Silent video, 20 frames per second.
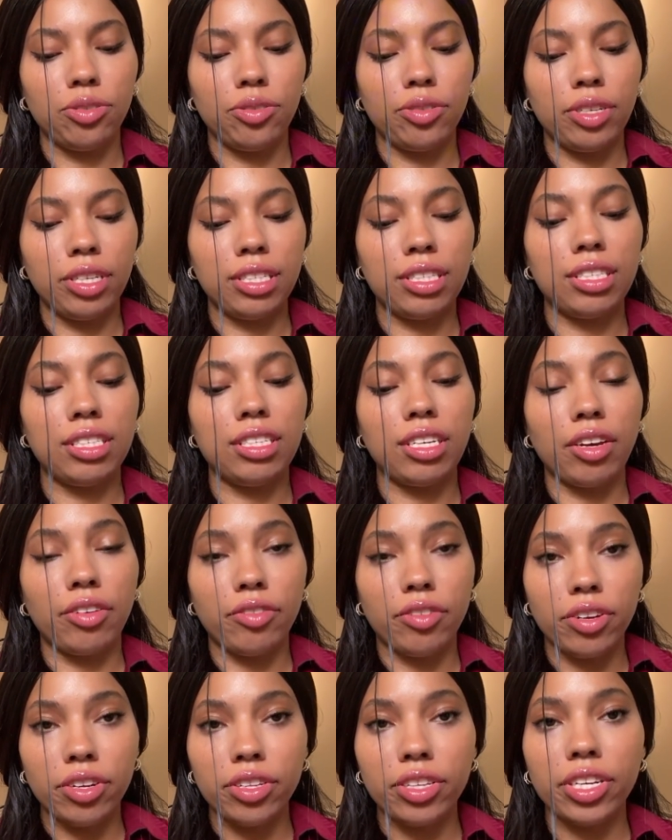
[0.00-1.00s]
it's
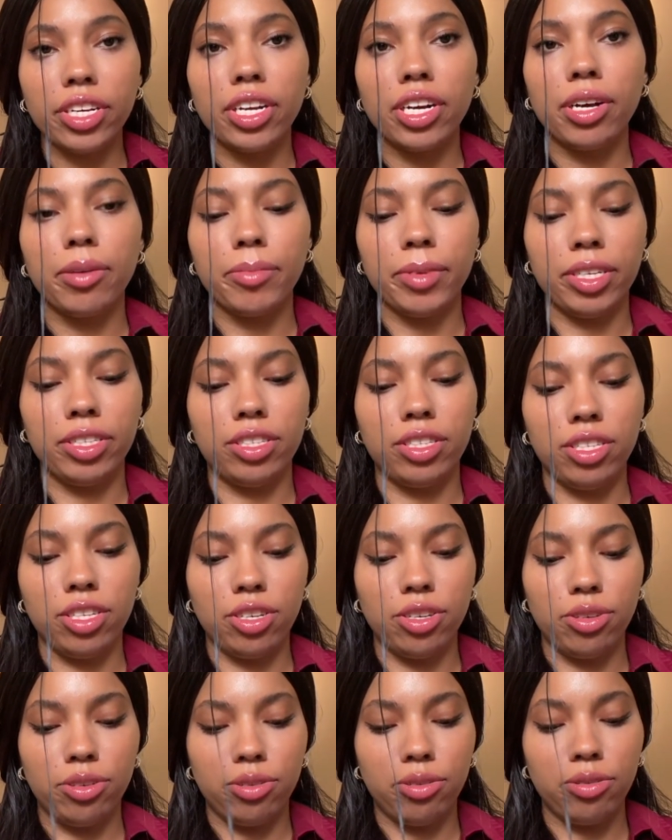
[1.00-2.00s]
definitely coming to
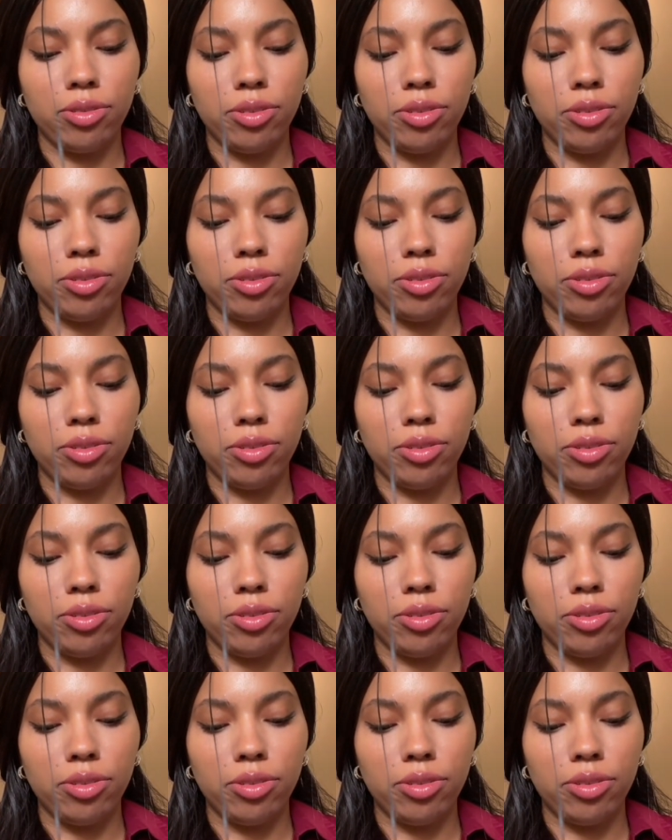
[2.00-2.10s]
you.